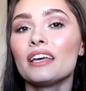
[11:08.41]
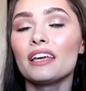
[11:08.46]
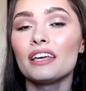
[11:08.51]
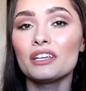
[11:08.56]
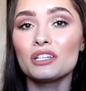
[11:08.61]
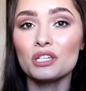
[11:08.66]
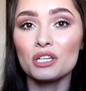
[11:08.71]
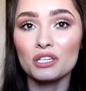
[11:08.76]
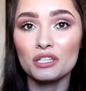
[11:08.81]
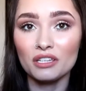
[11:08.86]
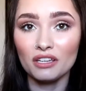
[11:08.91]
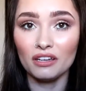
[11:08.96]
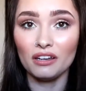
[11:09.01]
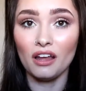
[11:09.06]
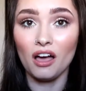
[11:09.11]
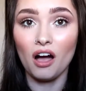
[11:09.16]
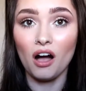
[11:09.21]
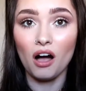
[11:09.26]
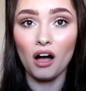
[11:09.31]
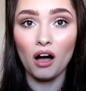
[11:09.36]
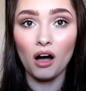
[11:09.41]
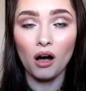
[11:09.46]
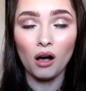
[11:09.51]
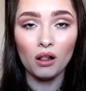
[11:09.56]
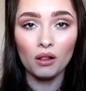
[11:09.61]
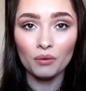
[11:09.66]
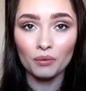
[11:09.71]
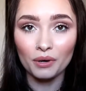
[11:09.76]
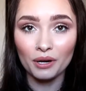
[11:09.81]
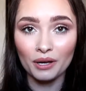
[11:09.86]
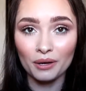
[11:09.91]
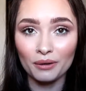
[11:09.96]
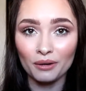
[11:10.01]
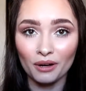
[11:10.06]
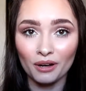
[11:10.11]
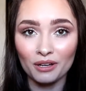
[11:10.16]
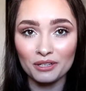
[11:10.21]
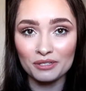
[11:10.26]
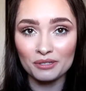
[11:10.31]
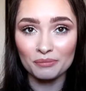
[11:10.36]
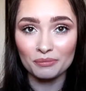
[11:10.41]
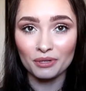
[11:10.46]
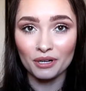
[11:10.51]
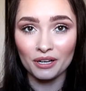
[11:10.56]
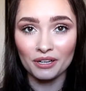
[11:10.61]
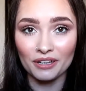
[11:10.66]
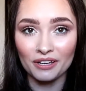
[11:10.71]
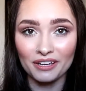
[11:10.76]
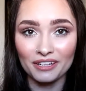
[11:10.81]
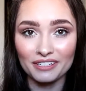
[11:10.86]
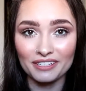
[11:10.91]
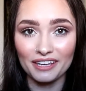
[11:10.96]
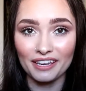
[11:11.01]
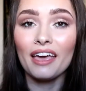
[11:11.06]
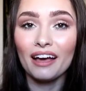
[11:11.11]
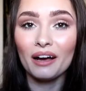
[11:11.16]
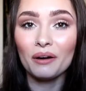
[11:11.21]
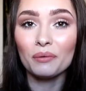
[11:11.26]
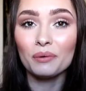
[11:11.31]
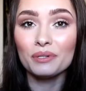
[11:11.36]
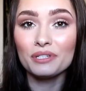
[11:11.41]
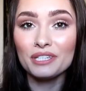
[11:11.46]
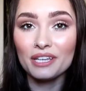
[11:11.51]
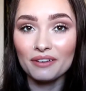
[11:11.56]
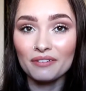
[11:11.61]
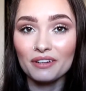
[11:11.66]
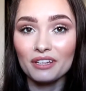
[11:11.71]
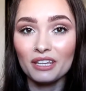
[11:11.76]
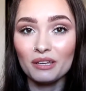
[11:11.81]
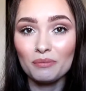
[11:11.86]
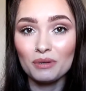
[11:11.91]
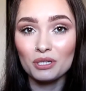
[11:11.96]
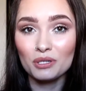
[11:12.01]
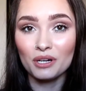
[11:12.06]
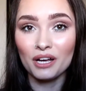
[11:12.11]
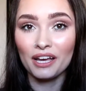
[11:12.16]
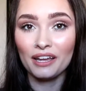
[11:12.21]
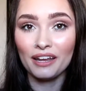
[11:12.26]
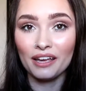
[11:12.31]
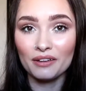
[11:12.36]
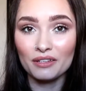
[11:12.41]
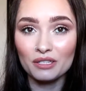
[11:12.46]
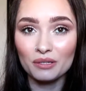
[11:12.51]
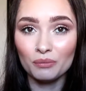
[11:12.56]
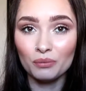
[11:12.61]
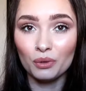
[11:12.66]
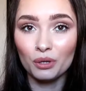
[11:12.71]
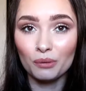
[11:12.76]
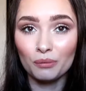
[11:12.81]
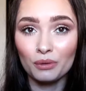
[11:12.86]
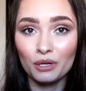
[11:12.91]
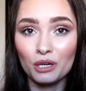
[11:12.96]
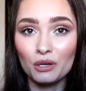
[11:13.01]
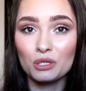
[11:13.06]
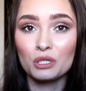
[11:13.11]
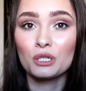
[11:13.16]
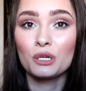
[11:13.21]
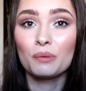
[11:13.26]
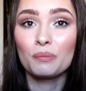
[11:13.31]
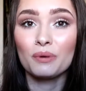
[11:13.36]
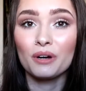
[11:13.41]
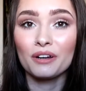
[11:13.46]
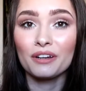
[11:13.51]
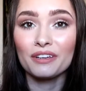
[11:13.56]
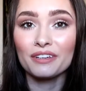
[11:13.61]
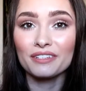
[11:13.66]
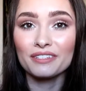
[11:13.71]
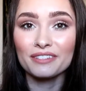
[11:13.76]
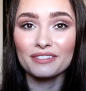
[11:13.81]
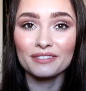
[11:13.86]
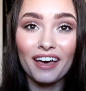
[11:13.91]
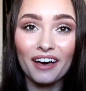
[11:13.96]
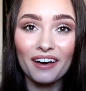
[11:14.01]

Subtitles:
It's just an all-around awesome product, and I will definitely be trying out some more Briogeo products.